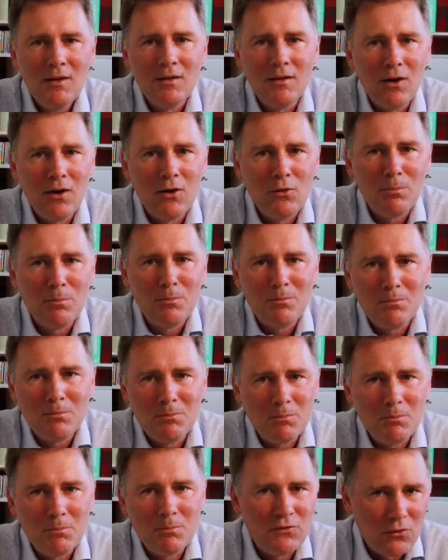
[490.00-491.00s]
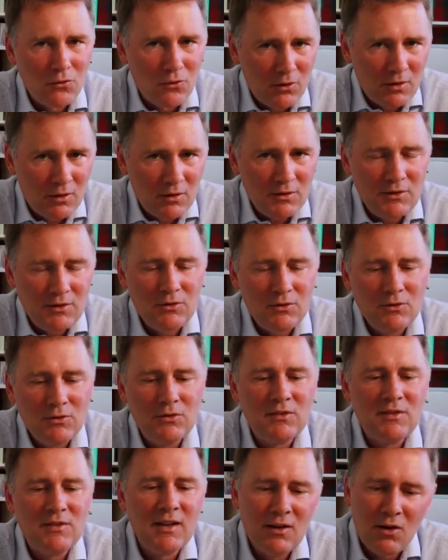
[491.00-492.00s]
Now, before you
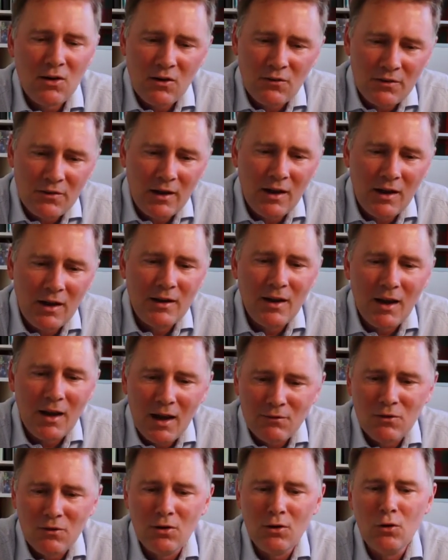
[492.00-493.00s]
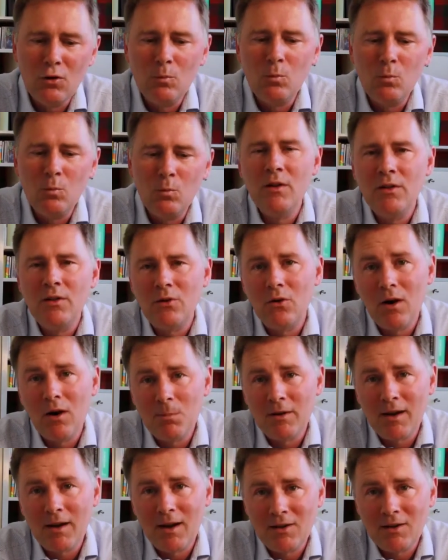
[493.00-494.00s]
send off that envelope with your
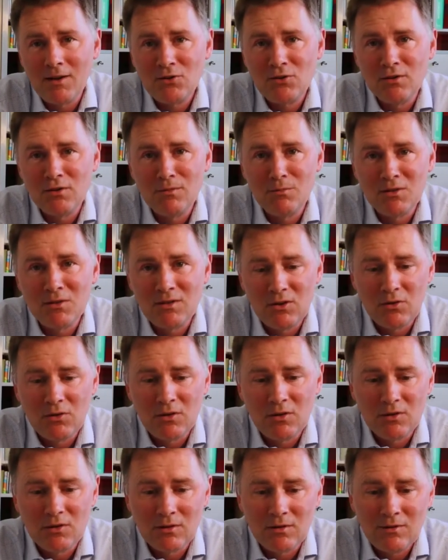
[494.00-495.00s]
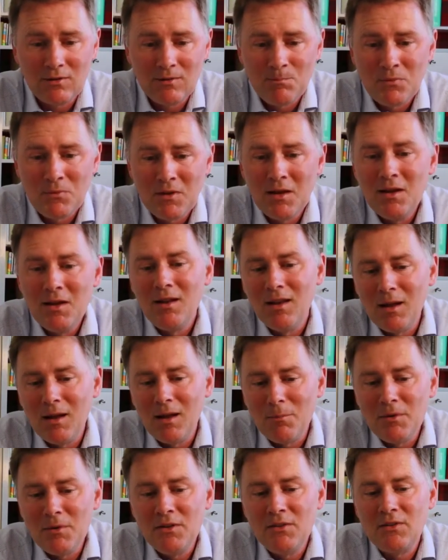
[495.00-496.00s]
application materials,
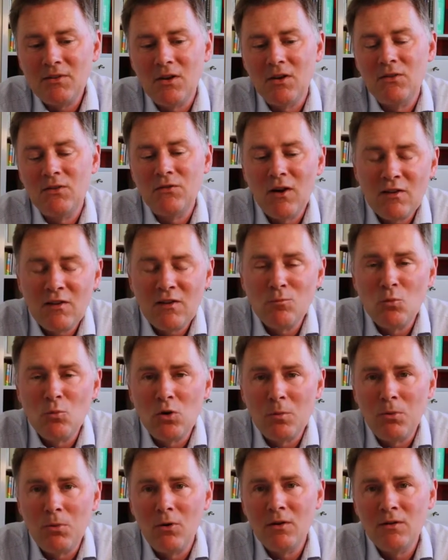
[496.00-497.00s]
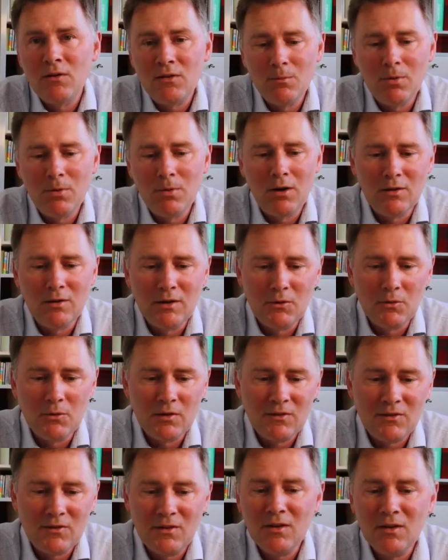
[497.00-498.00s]
let me discuss five more points about
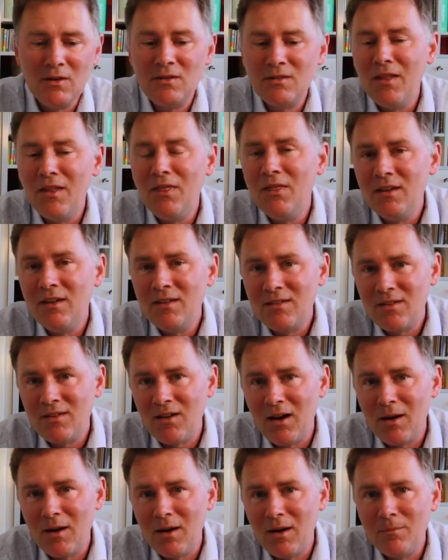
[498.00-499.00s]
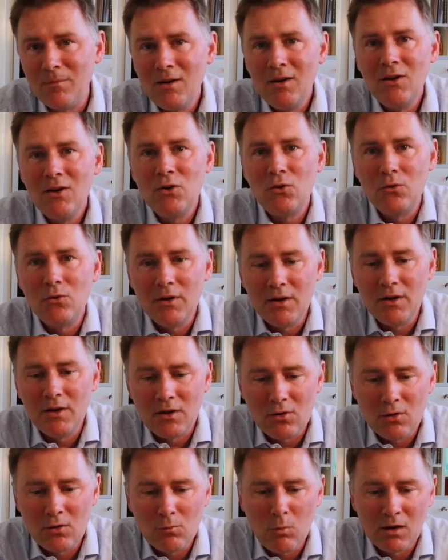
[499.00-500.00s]
linguistics, and this time
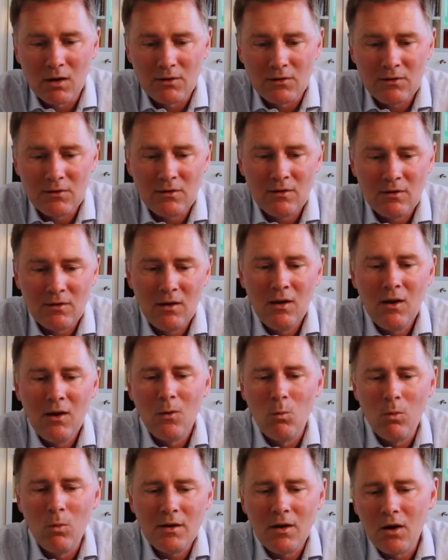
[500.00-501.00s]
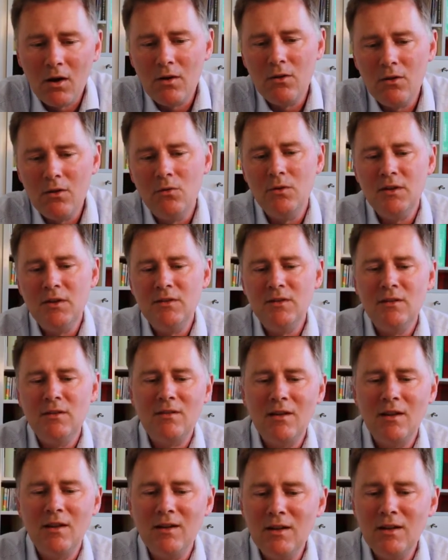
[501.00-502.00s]
critical ones. What are the
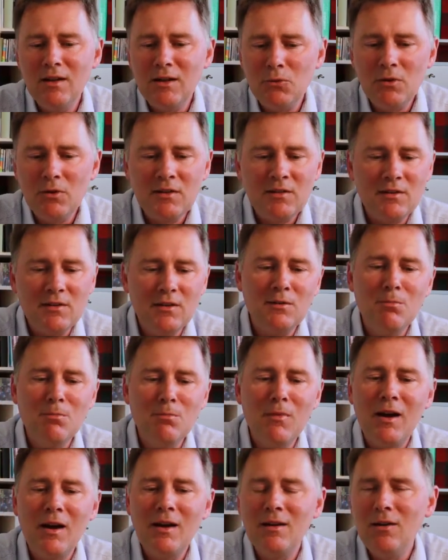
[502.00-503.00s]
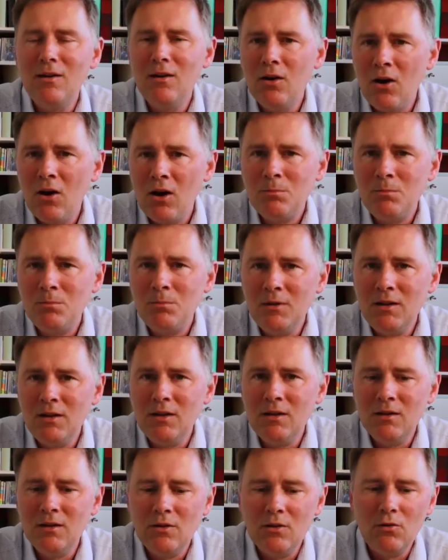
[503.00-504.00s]
reasons that linguistics might not
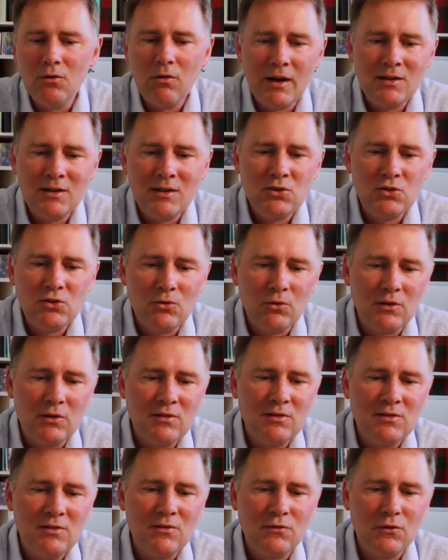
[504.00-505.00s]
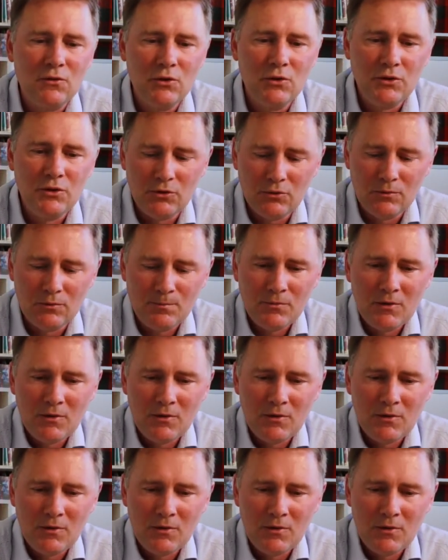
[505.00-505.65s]
be the right choice for you?